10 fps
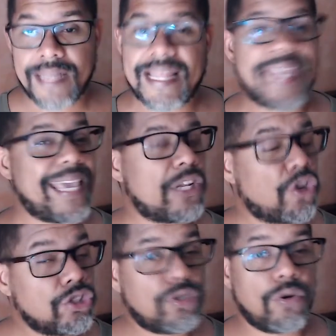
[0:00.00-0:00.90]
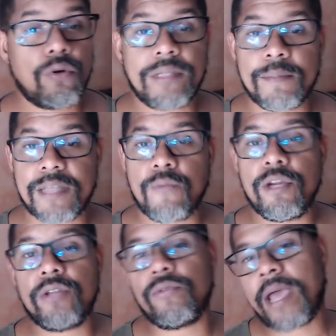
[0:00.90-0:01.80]
They can't control themselves, we
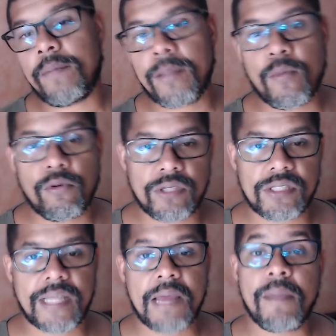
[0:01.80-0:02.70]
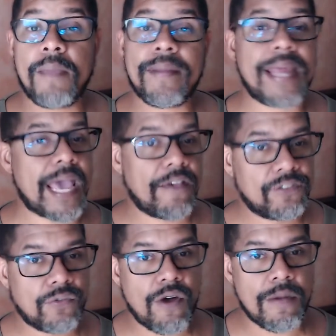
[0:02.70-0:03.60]
need to help them understand, maybe they have
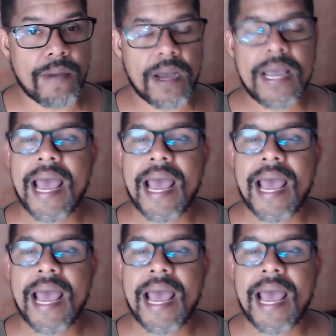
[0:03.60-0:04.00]
trauma.